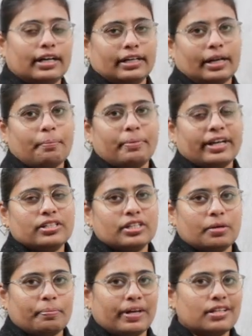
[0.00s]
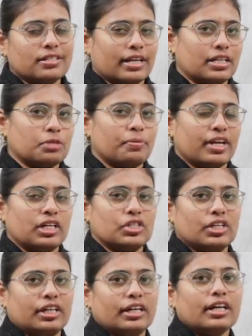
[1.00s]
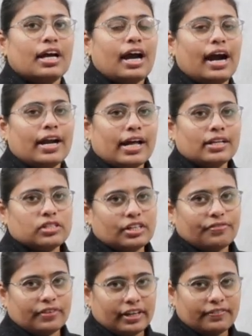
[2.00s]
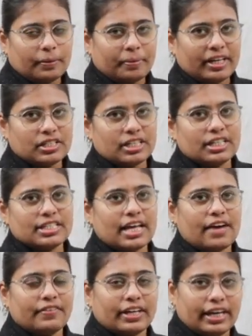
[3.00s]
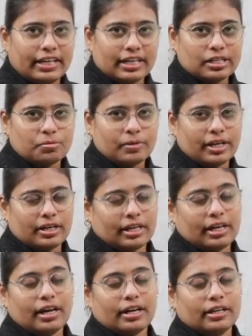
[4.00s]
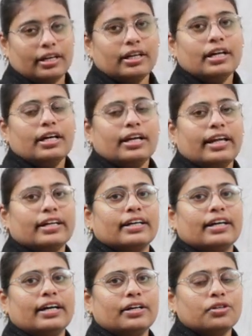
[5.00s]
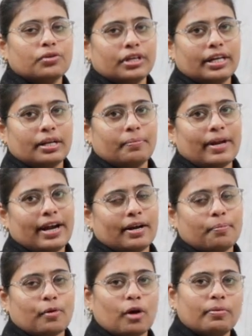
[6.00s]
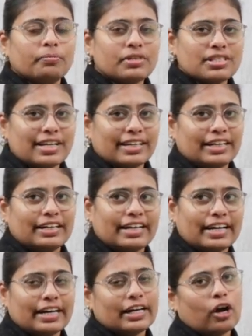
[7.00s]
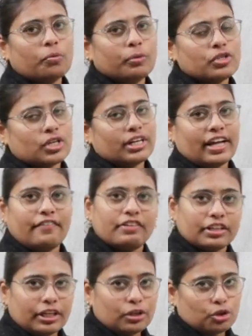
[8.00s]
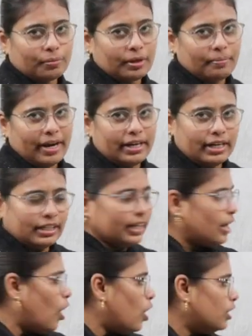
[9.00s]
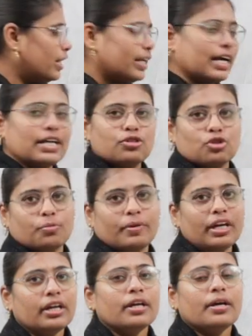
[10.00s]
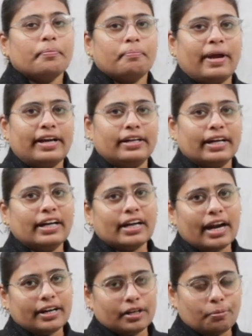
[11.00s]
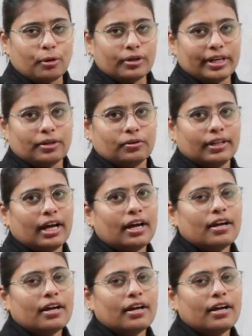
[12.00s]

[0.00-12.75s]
temperature, pulse, respiration, and also if the patient is having any respiratory or like urinary bladder problem, means like intake and output chart, everything to be maintained, that all the records to be maintained and reported to the